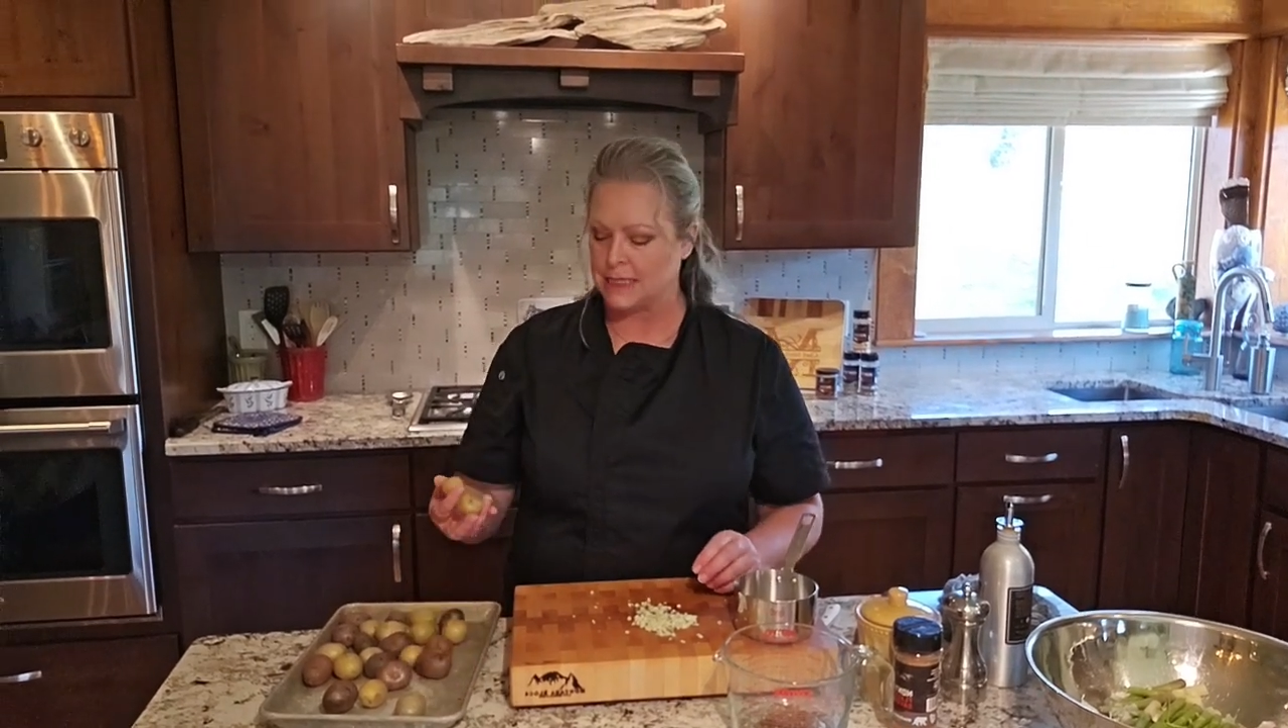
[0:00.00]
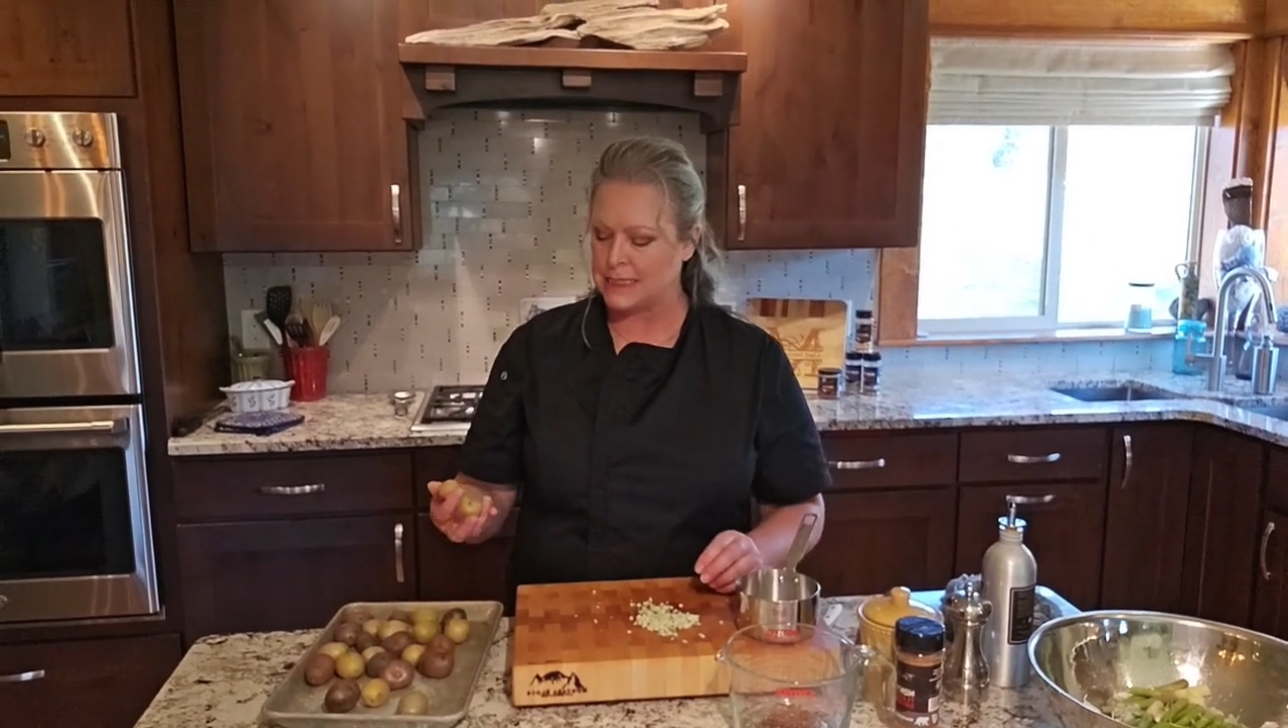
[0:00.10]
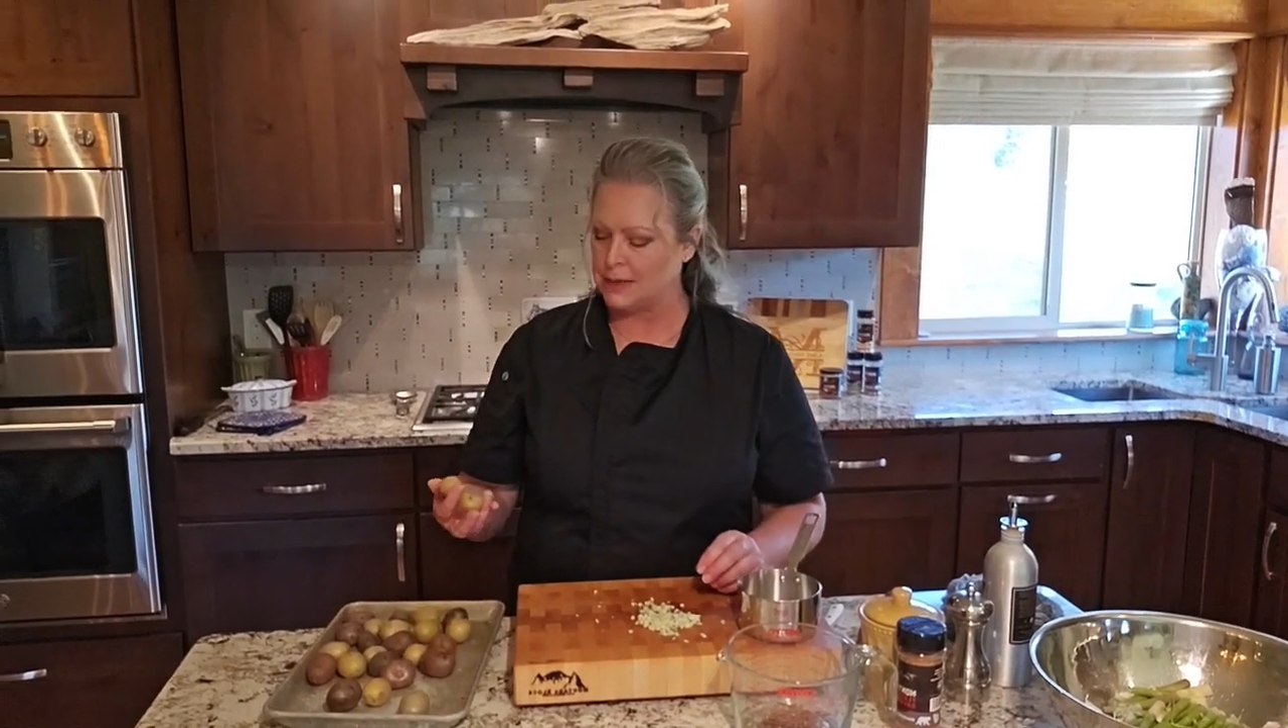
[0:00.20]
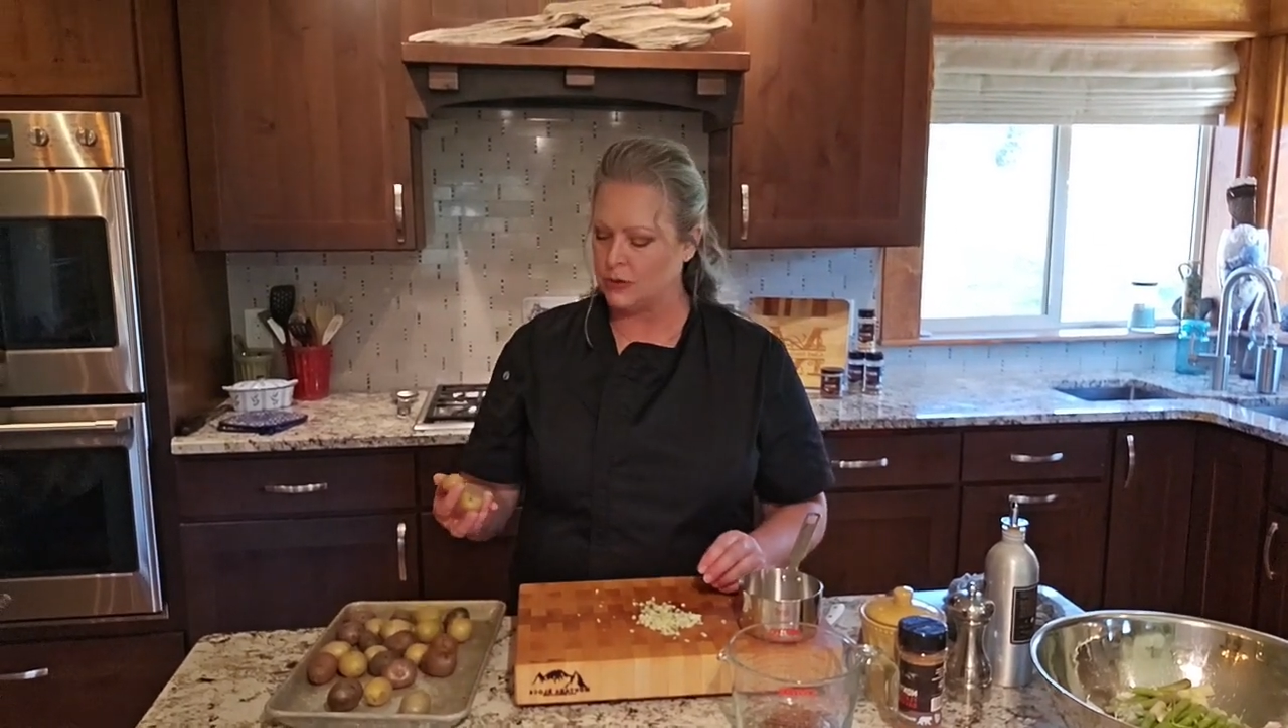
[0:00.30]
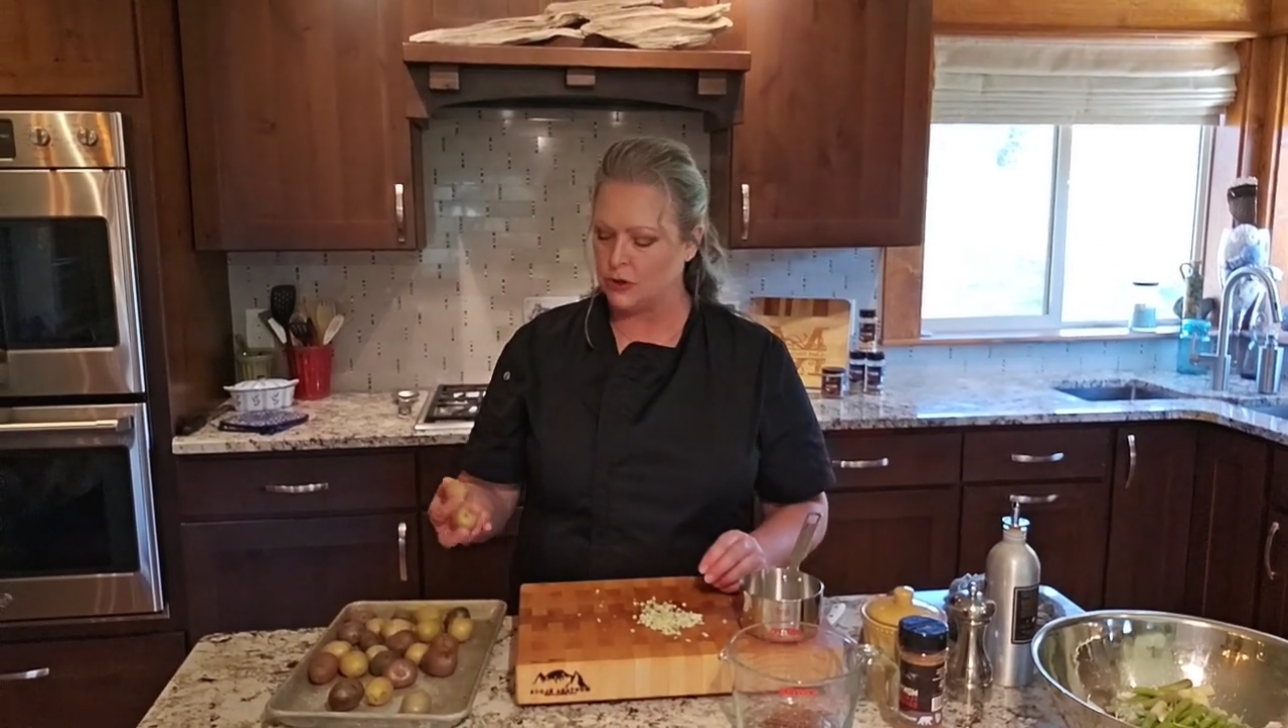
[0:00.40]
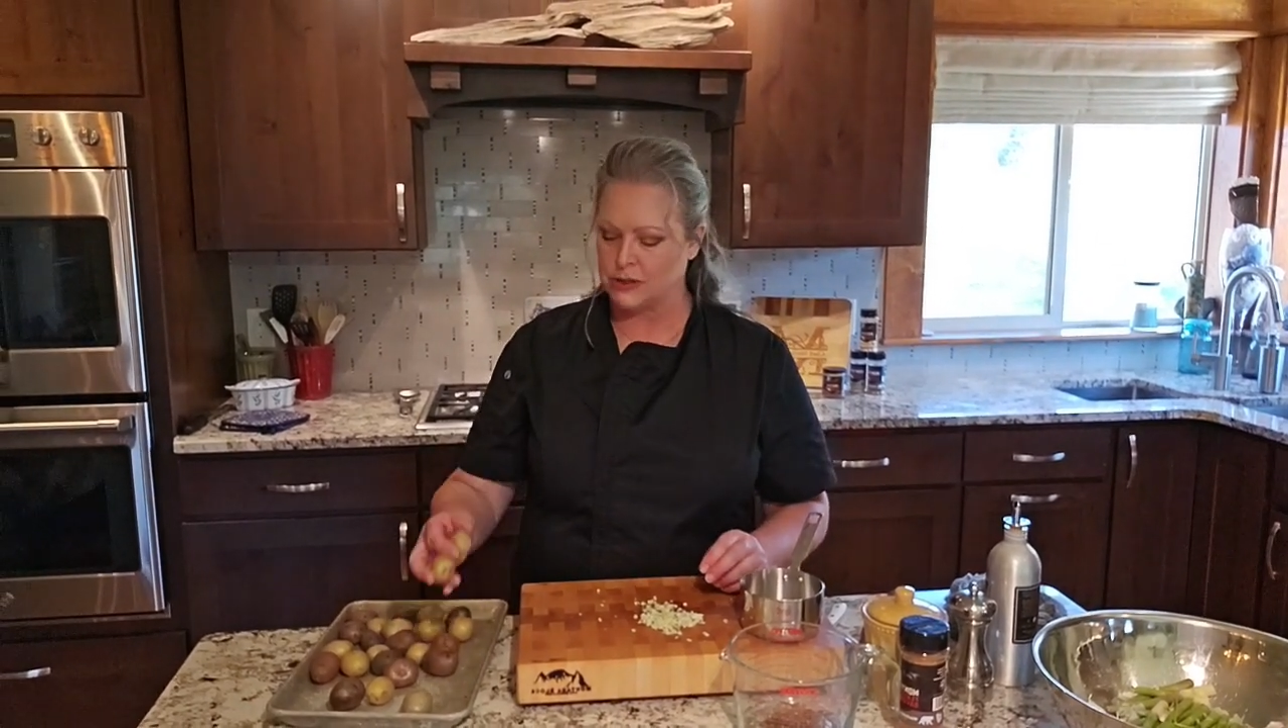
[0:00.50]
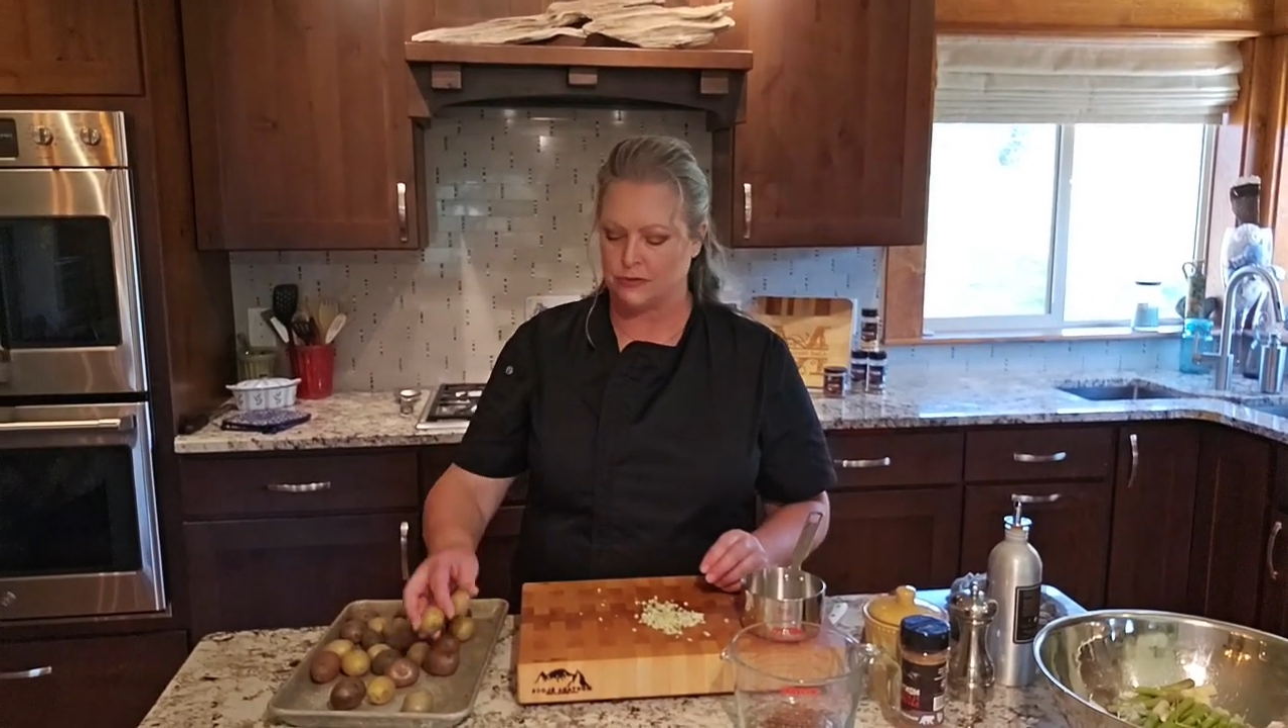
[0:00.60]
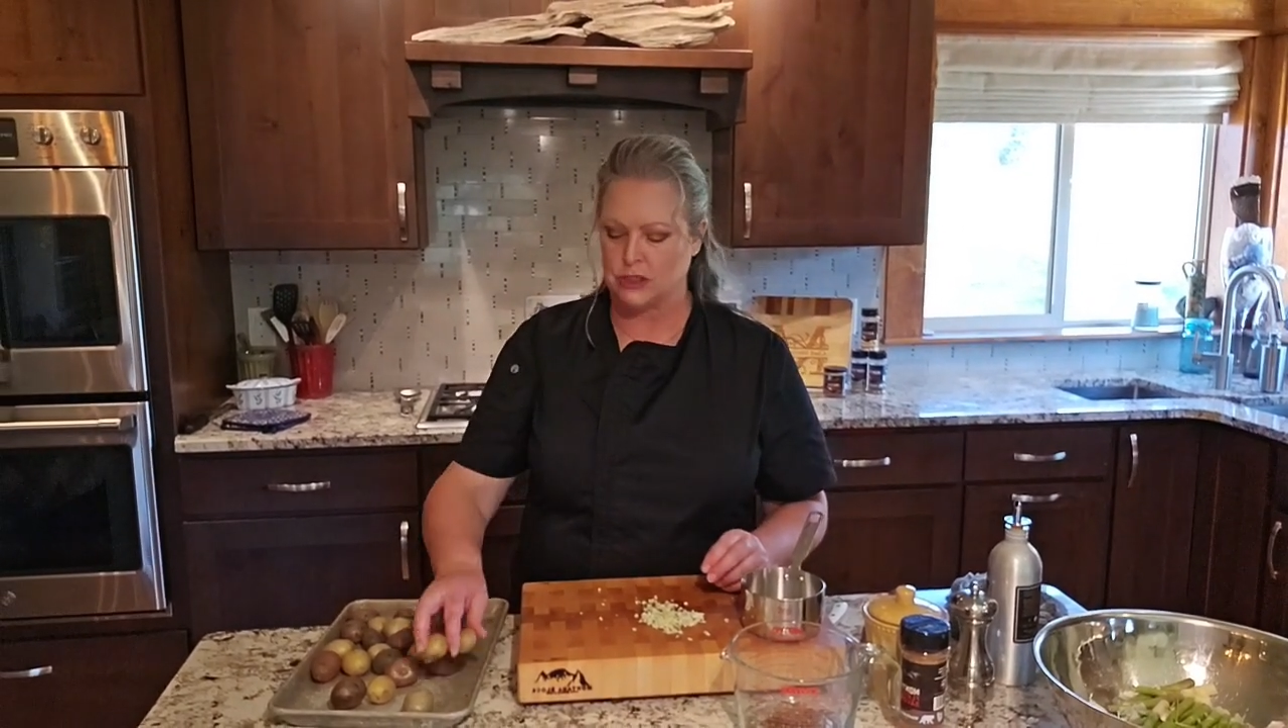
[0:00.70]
steam those for